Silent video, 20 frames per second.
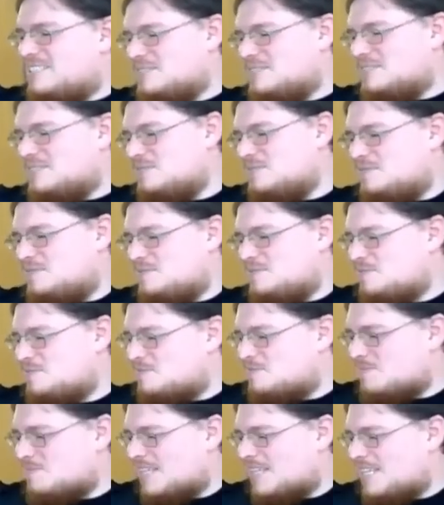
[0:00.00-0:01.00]

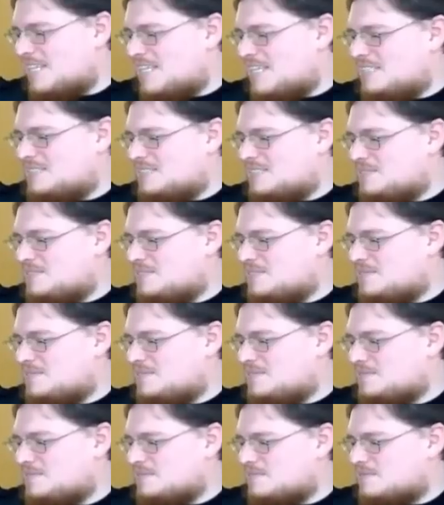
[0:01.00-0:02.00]

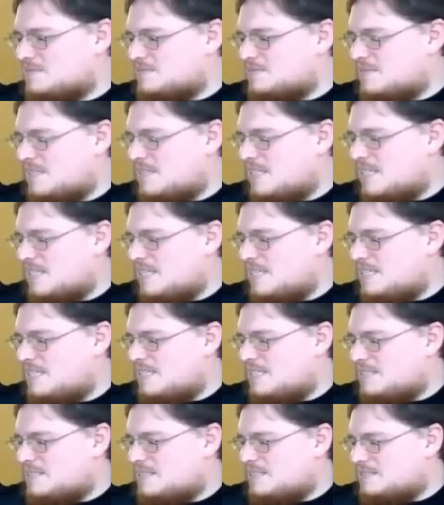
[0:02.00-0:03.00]

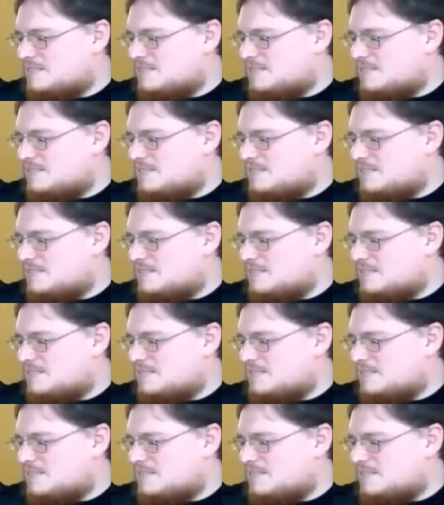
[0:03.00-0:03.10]
[no speech]